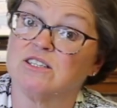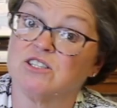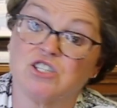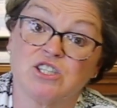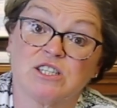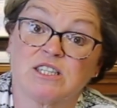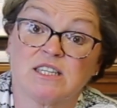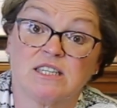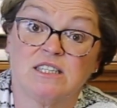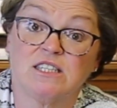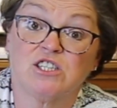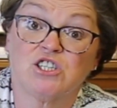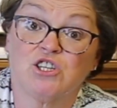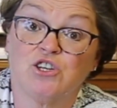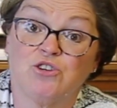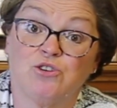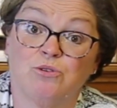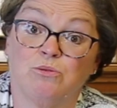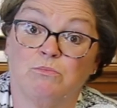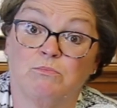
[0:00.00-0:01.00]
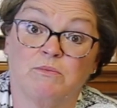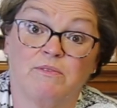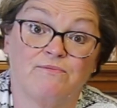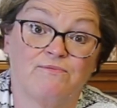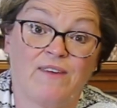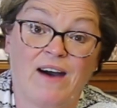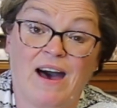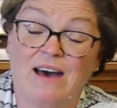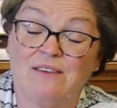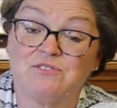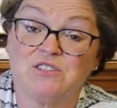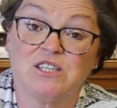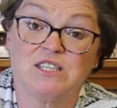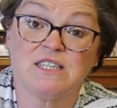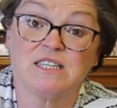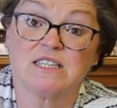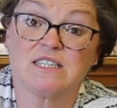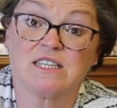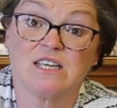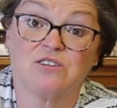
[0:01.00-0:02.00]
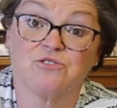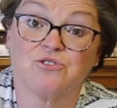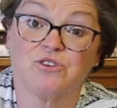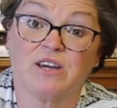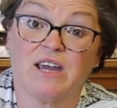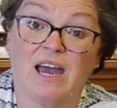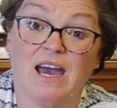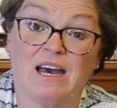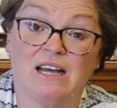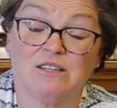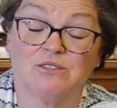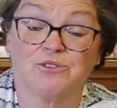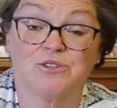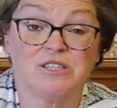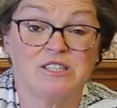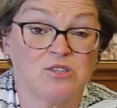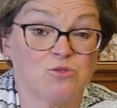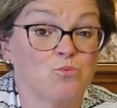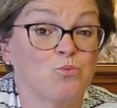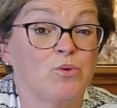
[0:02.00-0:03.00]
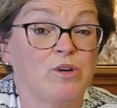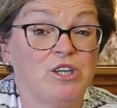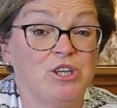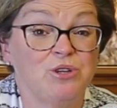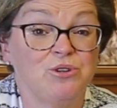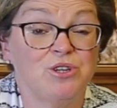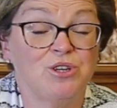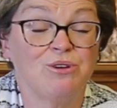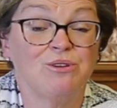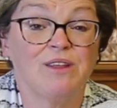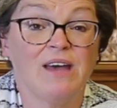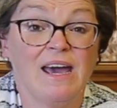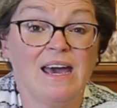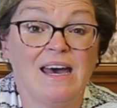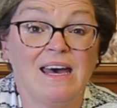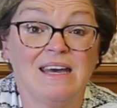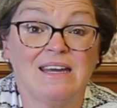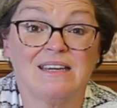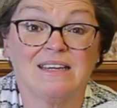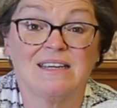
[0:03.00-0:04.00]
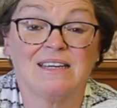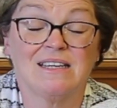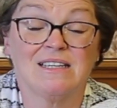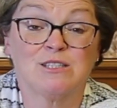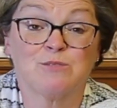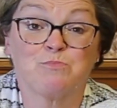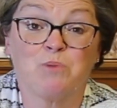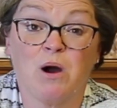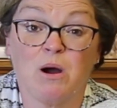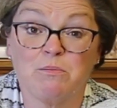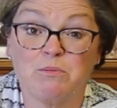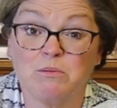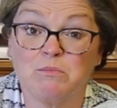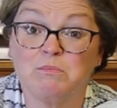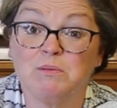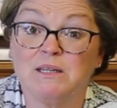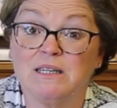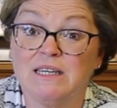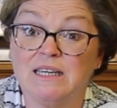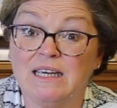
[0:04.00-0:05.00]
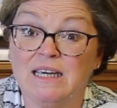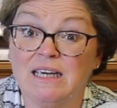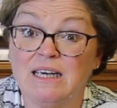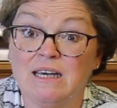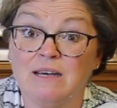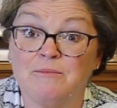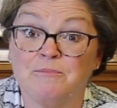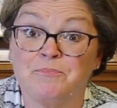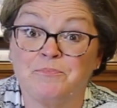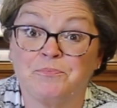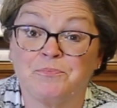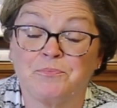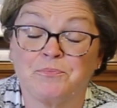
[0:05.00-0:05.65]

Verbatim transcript: just consume five to 600 calories. When you do that, it's probably